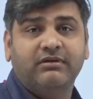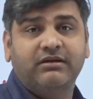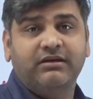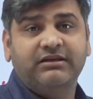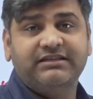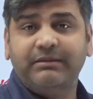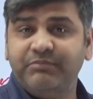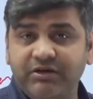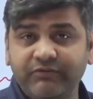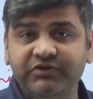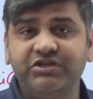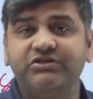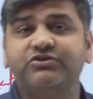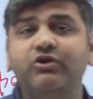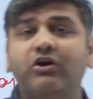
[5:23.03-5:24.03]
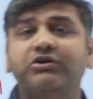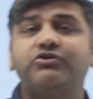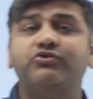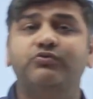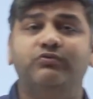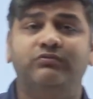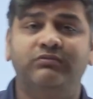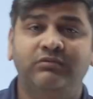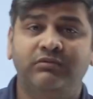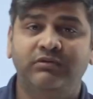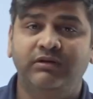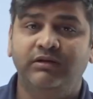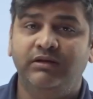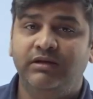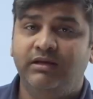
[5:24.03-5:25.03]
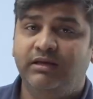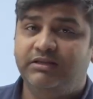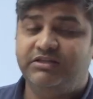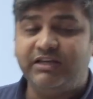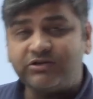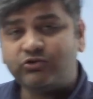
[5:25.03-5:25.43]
something which is not true, just